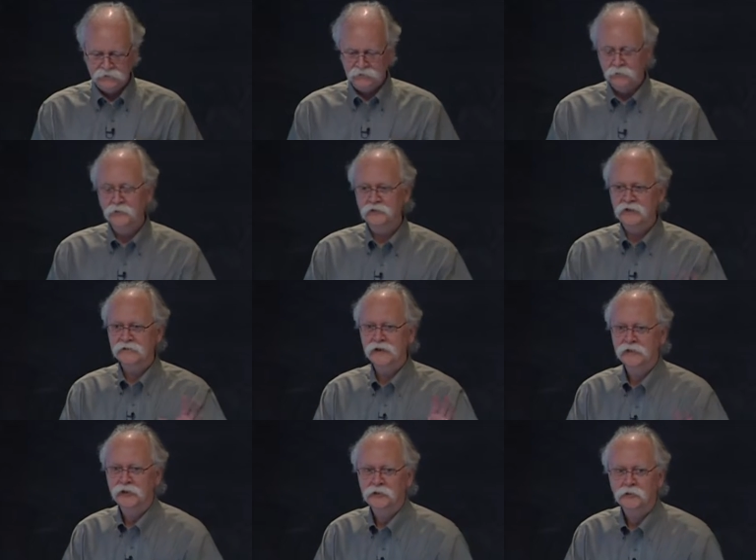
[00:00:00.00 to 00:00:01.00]
which has
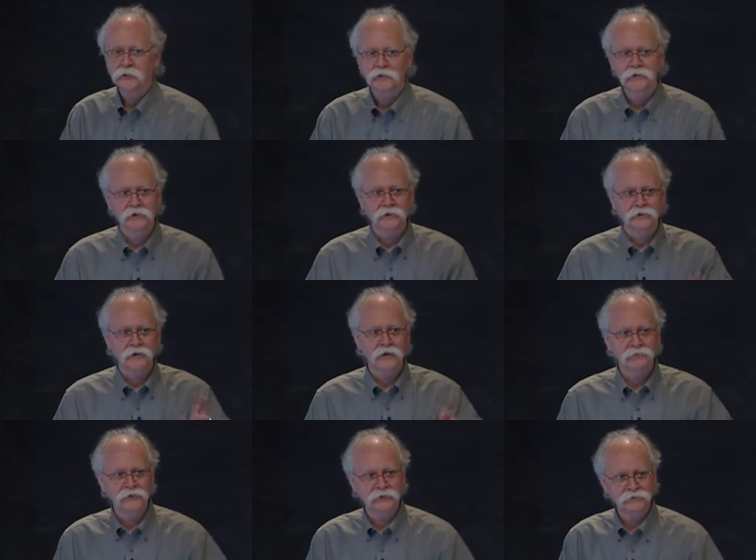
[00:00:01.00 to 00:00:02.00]
nothing to do with uh,
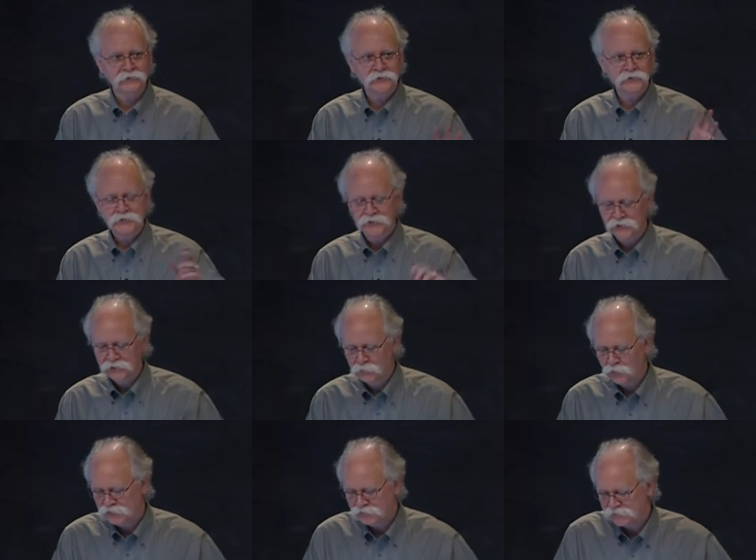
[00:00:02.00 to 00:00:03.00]
conflict of interest in a commercial